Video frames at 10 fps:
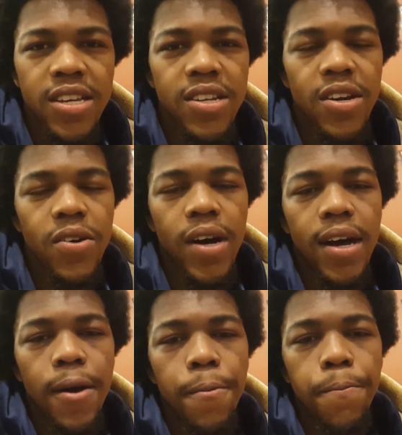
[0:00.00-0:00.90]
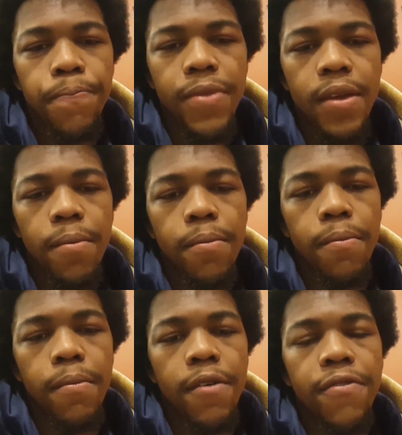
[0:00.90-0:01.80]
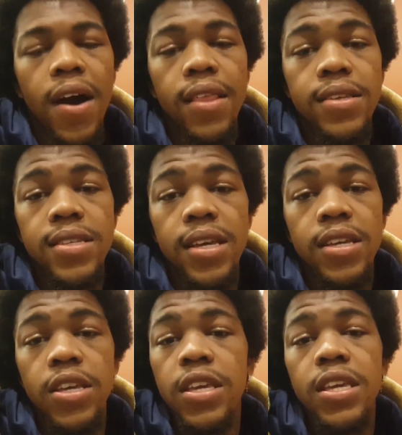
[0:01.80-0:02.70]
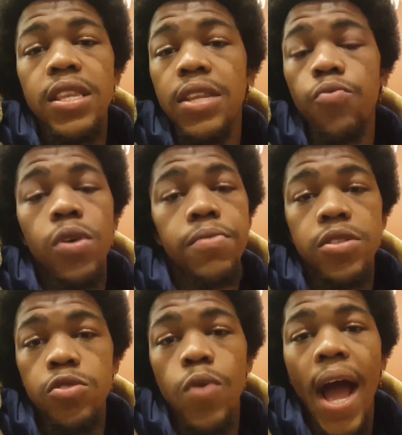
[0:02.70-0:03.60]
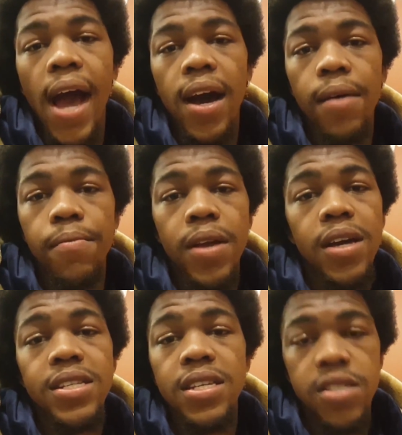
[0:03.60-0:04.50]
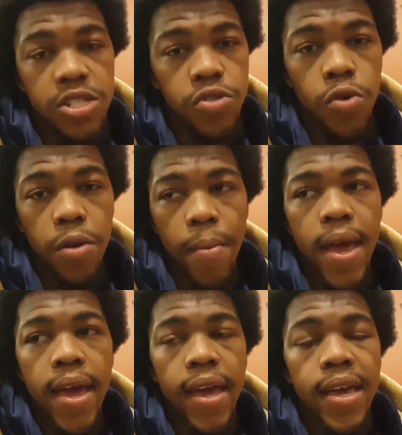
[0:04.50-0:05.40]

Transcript: My father said he didn't want me too high up because he's a shorter man.